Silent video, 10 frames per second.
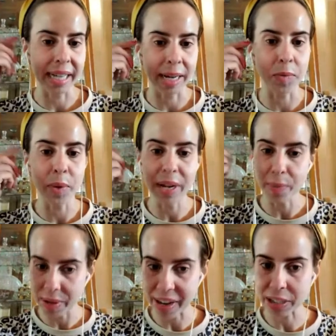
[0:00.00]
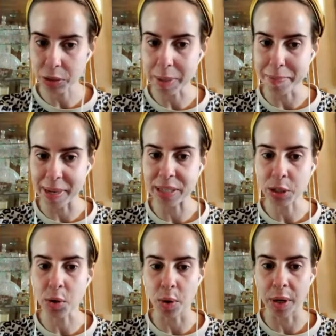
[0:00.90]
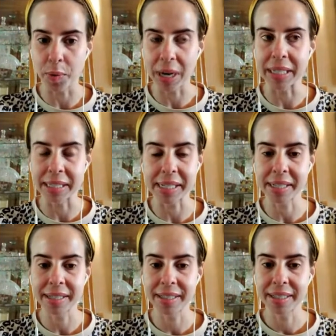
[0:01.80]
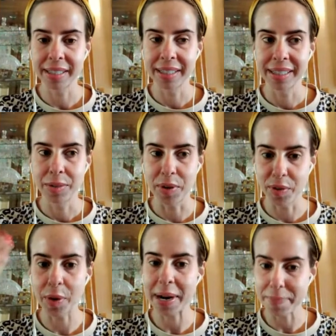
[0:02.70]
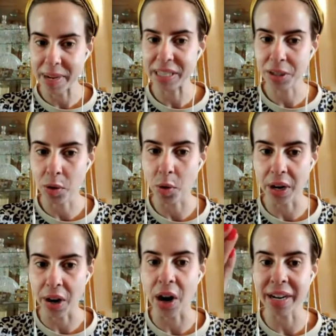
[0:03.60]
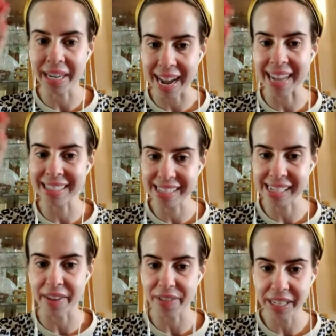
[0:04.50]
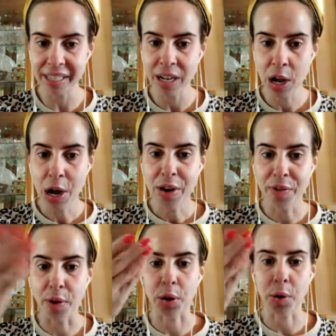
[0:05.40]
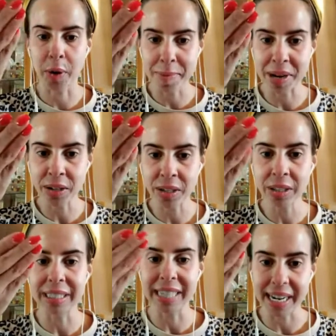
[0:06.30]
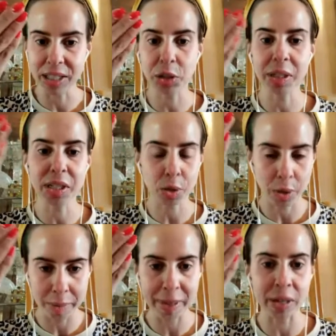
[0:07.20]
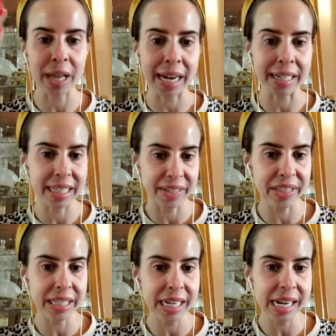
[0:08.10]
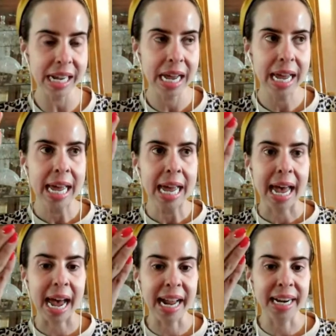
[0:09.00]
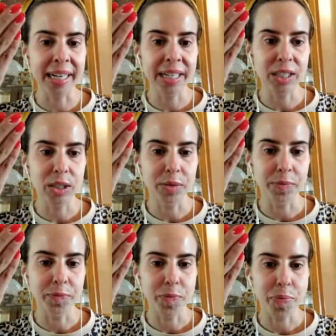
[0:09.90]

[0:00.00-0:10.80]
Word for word: And we've actually been to court once. Mm-hmm. We've already been to court on an N7 for dangerous criminal activity. And they haven't done anything.